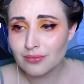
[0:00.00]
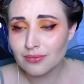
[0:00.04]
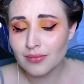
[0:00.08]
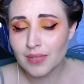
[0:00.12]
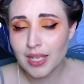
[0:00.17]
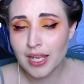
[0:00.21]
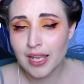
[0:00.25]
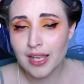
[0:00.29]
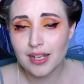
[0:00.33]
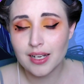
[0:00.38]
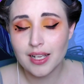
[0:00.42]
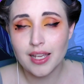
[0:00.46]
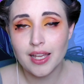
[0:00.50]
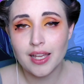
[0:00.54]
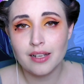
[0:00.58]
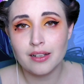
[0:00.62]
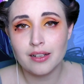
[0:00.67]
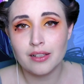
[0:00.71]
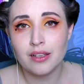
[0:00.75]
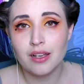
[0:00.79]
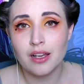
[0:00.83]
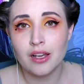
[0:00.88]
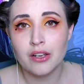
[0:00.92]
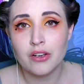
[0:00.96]
And I had an
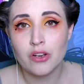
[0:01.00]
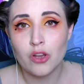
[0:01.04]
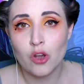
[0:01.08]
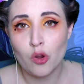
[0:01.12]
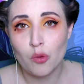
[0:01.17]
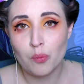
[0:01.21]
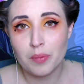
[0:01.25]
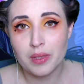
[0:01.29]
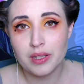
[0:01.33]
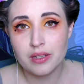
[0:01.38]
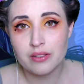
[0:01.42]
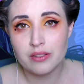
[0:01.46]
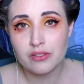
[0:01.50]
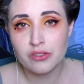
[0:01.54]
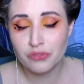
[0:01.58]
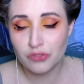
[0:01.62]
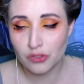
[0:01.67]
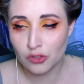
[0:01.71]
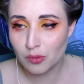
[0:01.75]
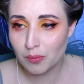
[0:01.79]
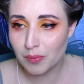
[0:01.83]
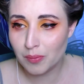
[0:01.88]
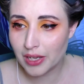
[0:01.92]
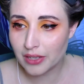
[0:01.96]
unopened full
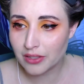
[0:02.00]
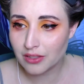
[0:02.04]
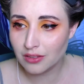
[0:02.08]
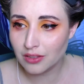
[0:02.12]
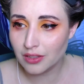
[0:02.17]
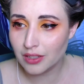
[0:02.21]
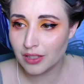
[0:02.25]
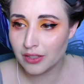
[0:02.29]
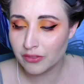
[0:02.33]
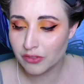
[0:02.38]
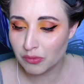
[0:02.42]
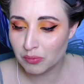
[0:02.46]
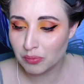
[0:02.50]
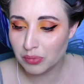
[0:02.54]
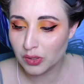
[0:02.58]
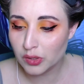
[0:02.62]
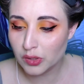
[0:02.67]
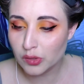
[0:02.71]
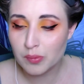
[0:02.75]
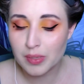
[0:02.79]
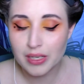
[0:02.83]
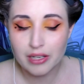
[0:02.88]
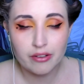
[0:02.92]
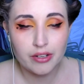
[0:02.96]
bottle of
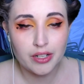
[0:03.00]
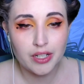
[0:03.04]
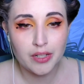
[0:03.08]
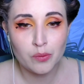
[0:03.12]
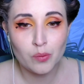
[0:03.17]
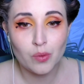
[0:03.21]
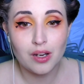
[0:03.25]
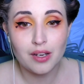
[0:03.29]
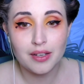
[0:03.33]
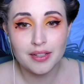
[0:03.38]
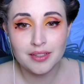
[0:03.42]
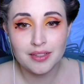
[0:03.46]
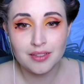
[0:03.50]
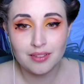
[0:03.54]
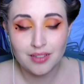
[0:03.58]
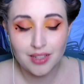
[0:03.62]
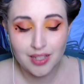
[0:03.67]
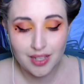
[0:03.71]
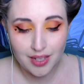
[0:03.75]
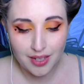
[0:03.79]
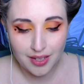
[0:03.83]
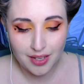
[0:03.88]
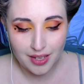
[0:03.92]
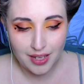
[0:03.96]
blueberry wine,
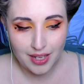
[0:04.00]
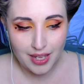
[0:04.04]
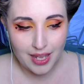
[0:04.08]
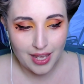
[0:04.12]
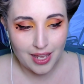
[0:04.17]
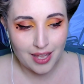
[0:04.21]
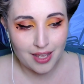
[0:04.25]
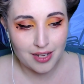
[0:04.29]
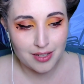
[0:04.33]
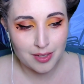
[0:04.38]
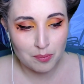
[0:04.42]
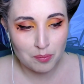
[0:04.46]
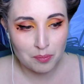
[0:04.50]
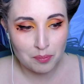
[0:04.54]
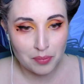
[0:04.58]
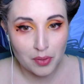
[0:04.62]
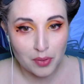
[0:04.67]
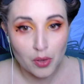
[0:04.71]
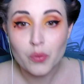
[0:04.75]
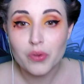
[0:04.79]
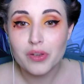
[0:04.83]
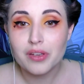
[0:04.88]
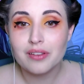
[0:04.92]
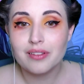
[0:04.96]
and it
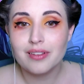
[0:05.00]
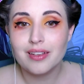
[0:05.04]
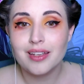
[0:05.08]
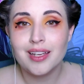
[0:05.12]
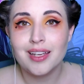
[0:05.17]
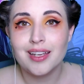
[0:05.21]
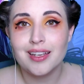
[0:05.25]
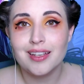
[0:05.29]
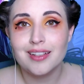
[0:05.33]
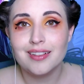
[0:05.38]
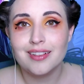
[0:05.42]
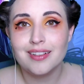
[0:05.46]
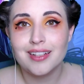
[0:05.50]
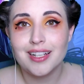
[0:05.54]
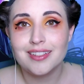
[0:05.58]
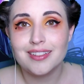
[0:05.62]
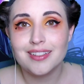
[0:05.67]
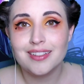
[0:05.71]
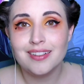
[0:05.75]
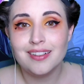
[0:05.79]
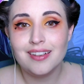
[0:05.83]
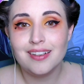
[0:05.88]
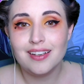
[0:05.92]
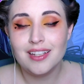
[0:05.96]
broke. And I
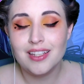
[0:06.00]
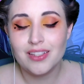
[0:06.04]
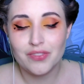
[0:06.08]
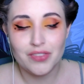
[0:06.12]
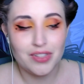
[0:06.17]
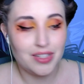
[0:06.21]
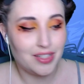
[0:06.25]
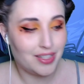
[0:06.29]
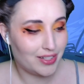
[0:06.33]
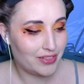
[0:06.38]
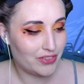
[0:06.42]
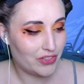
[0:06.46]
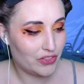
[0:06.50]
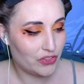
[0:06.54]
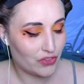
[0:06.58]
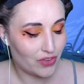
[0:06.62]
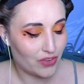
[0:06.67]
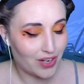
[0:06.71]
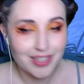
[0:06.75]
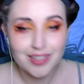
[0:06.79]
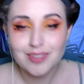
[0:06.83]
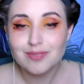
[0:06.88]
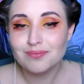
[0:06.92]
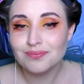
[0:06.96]
didn't even get to try
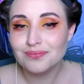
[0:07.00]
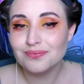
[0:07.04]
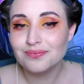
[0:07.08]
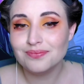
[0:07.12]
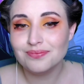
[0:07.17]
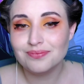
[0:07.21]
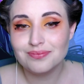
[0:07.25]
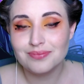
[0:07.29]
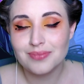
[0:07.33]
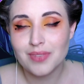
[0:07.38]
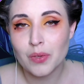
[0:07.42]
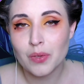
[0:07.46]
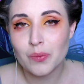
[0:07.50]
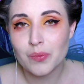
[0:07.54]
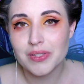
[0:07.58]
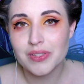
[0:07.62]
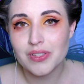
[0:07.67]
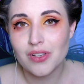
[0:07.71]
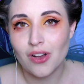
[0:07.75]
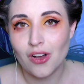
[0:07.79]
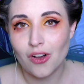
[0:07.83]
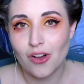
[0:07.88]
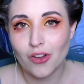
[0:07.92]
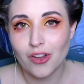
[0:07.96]
it. It was
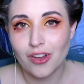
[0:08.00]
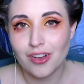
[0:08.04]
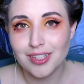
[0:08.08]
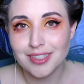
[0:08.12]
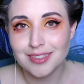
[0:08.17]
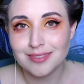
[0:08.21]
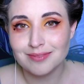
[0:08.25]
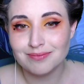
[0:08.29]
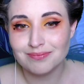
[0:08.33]
all gone.